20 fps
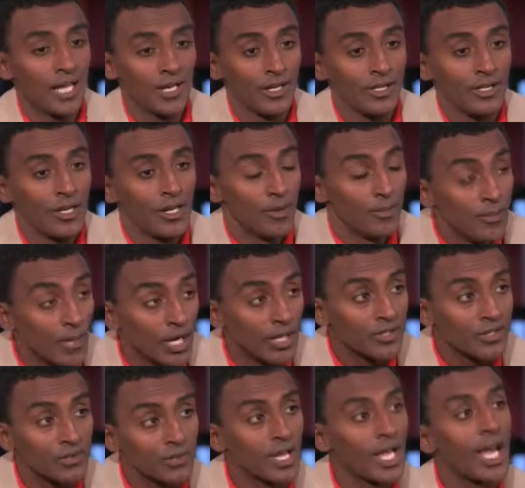And
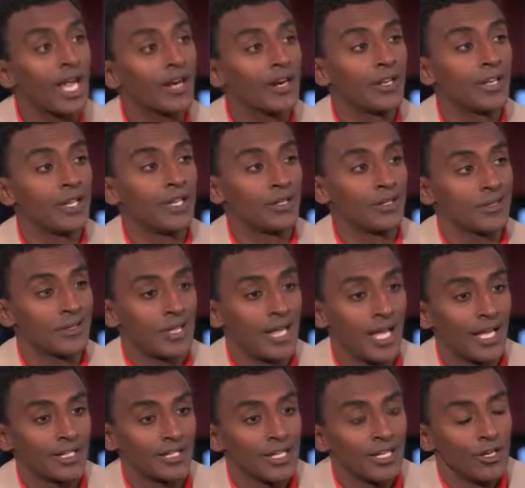but the reality is
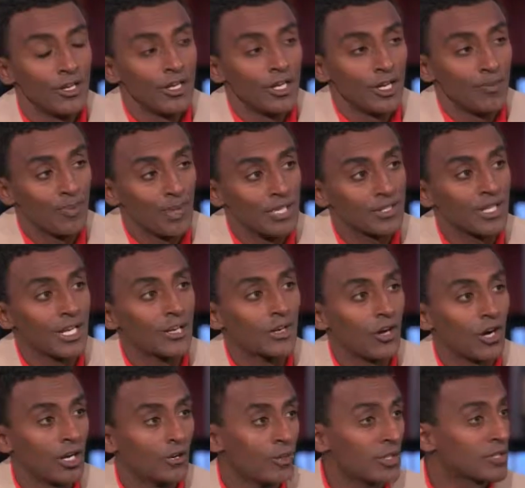that a place like
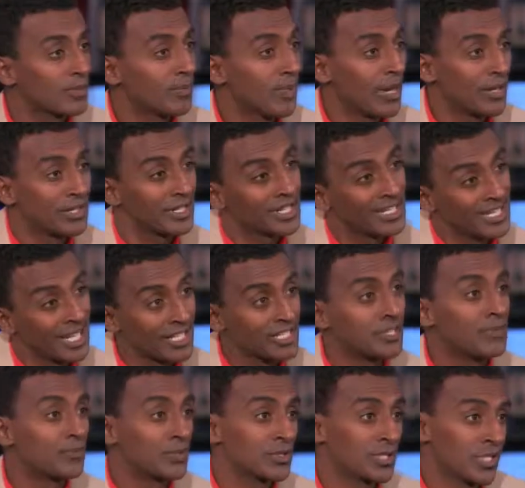Harlem has about
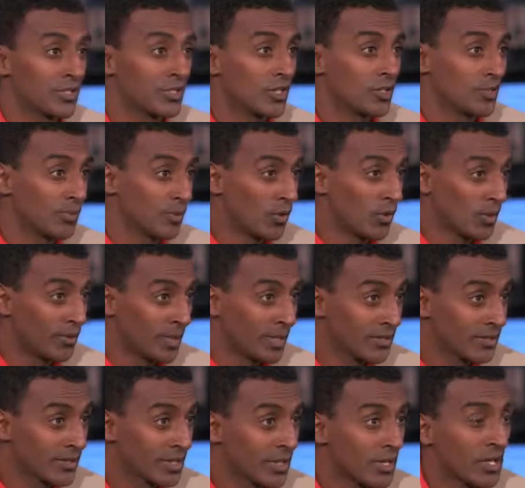19%
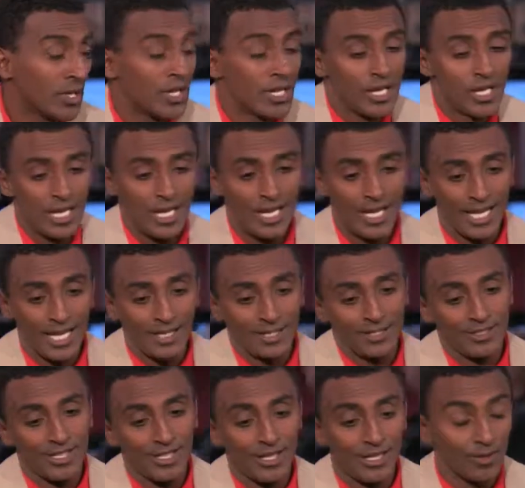unemployment,
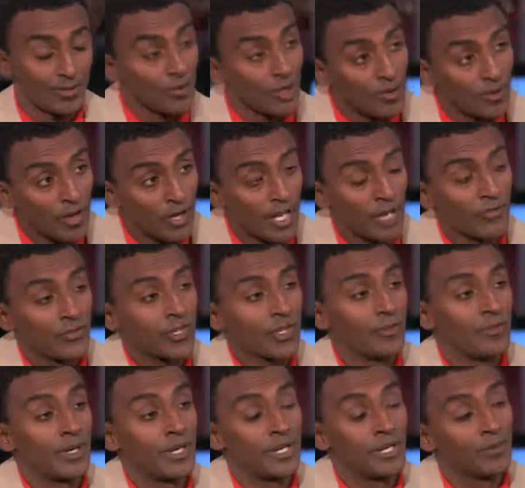and uh, among
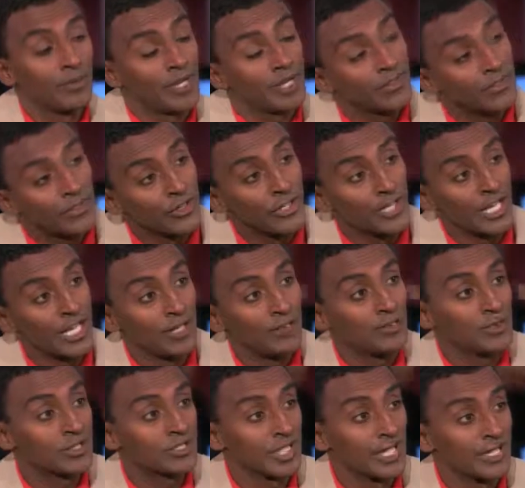African American men,
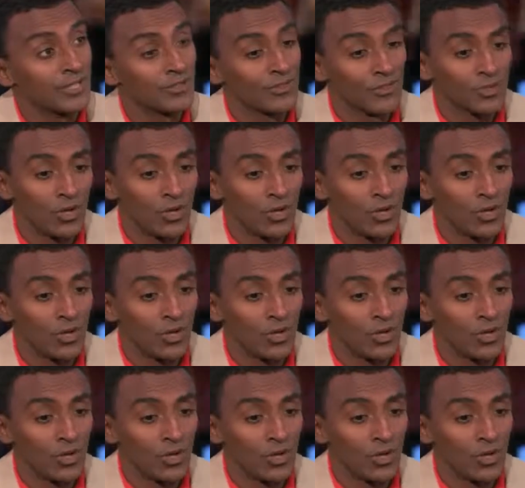38%.